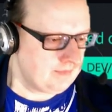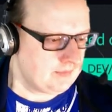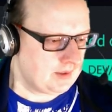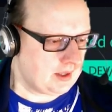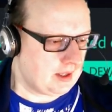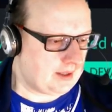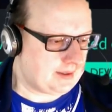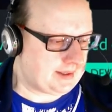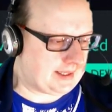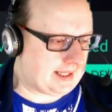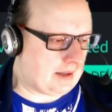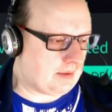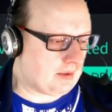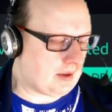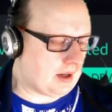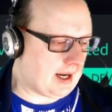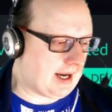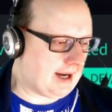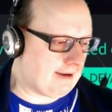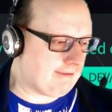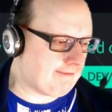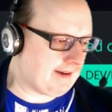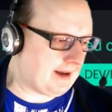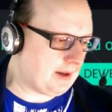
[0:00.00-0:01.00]
Now, I
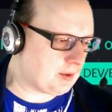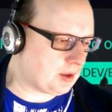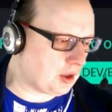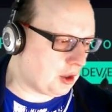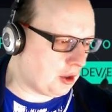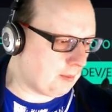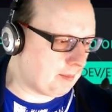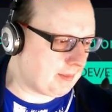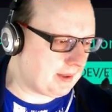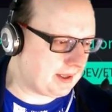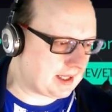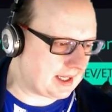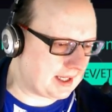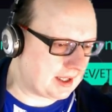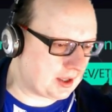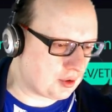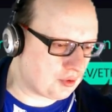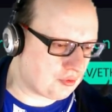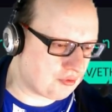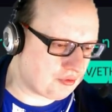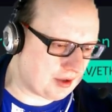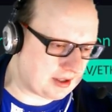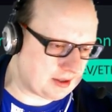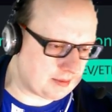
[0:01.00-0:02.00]
have found HotBit
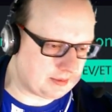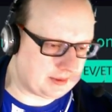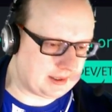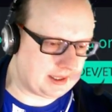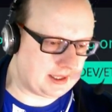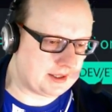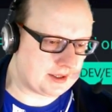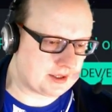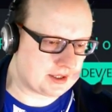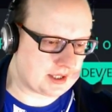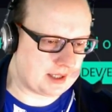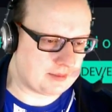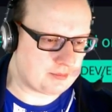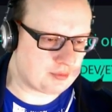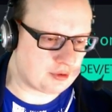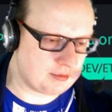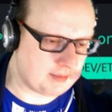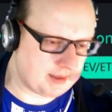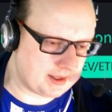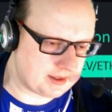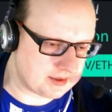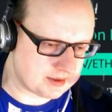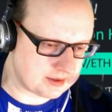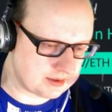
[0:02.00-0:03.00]
incredibly
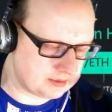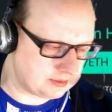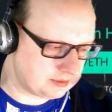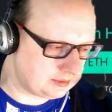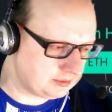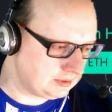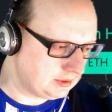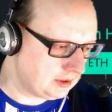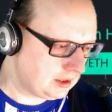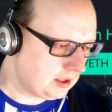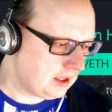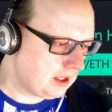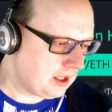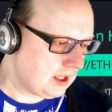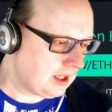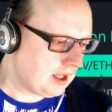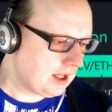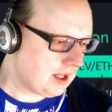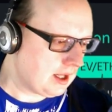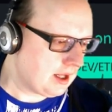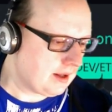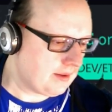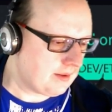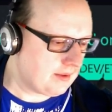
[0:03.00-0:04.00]
temperamental.
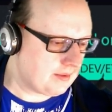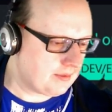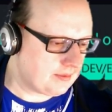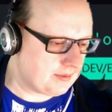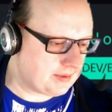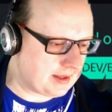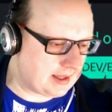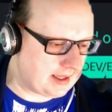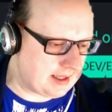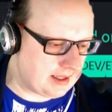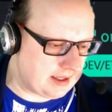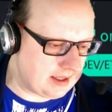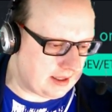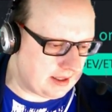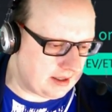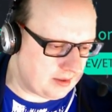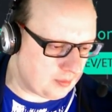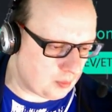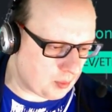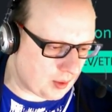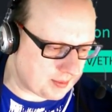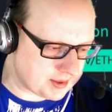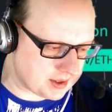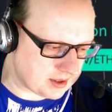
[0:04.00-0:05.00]
The
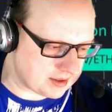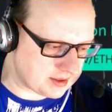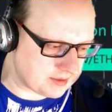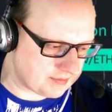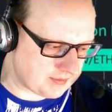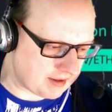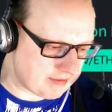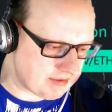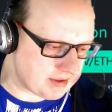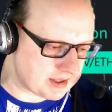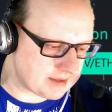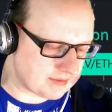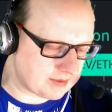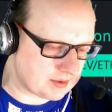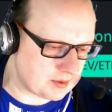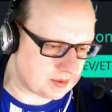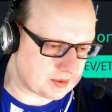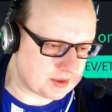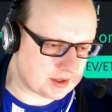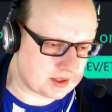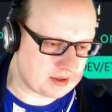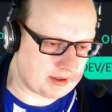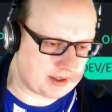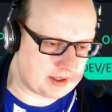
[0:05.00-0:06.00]
website is very difficult
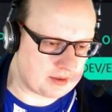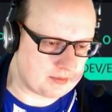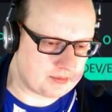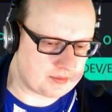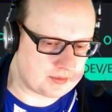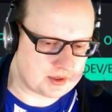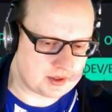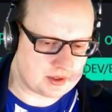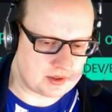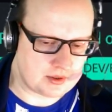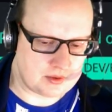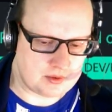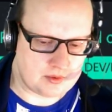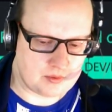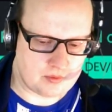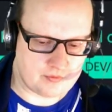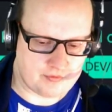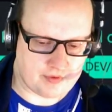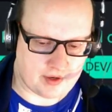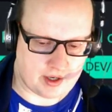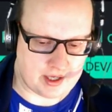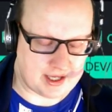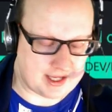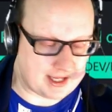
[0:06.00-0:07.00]
to sign up to
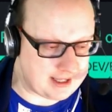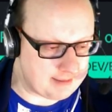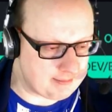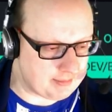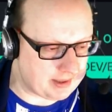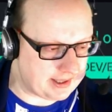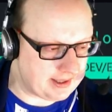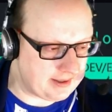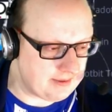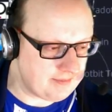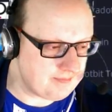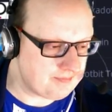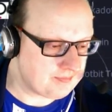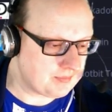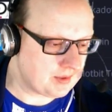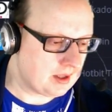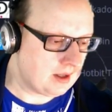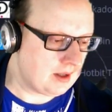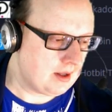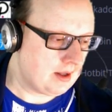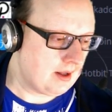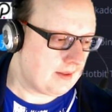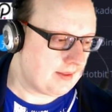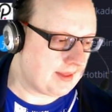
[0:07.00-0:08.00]
via email.
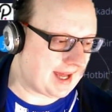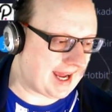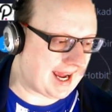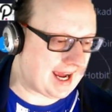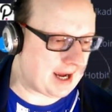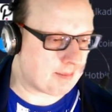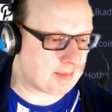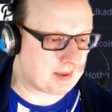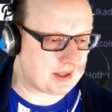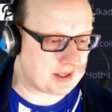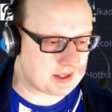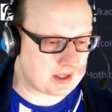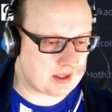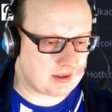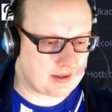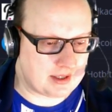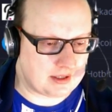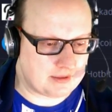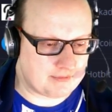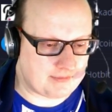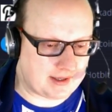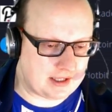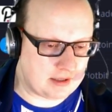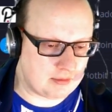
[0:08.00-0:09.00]
The app is only
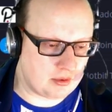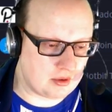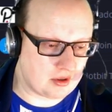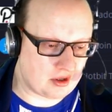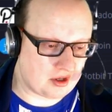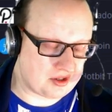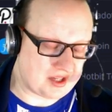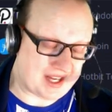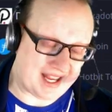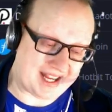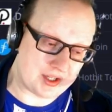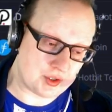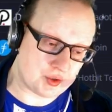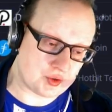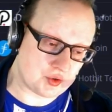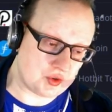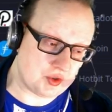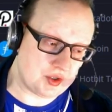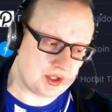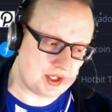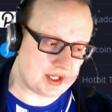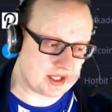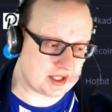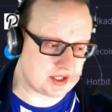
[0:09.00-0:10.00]
available on
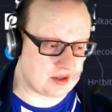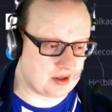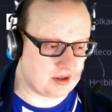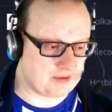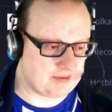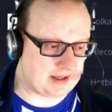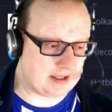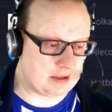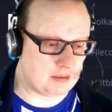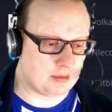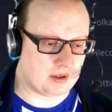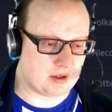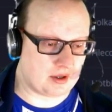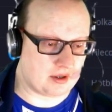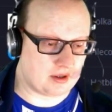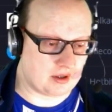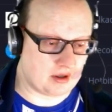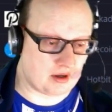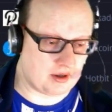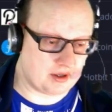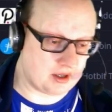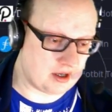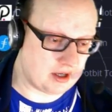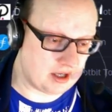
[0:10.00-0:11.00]
Android. It's not available
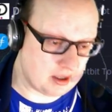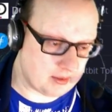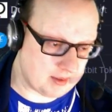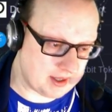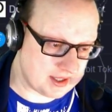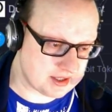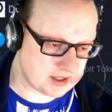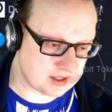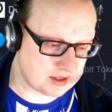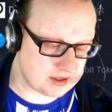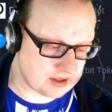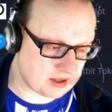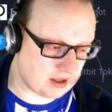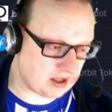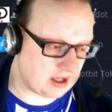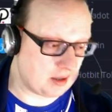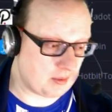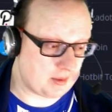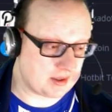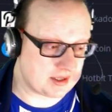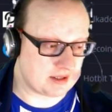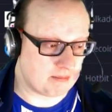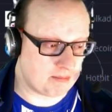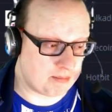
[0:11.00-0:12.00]
on iOS because
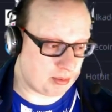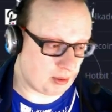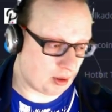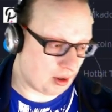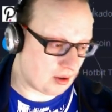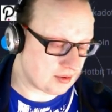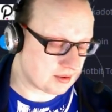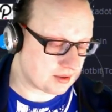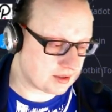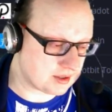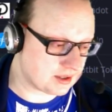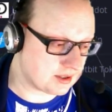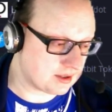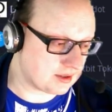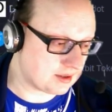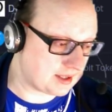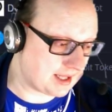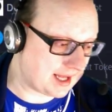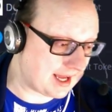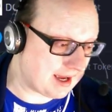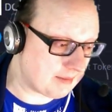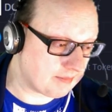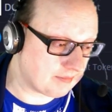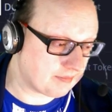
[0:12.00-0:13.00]
iOS blocks the
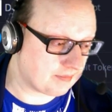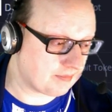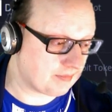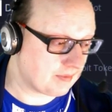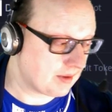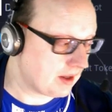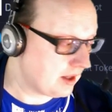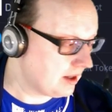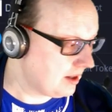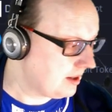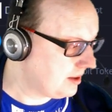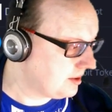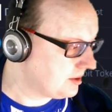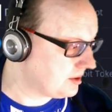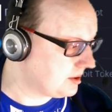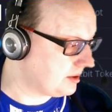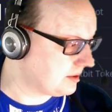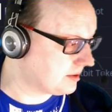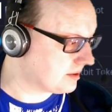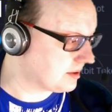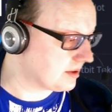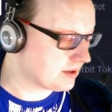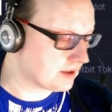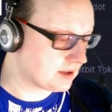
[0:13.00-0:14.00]
app due
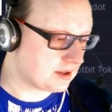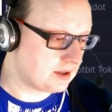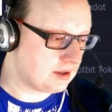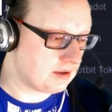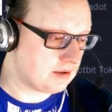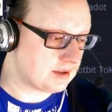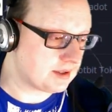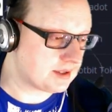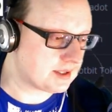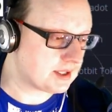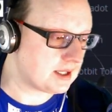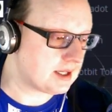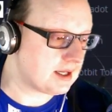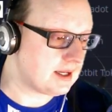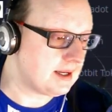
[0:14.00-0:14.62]
to security.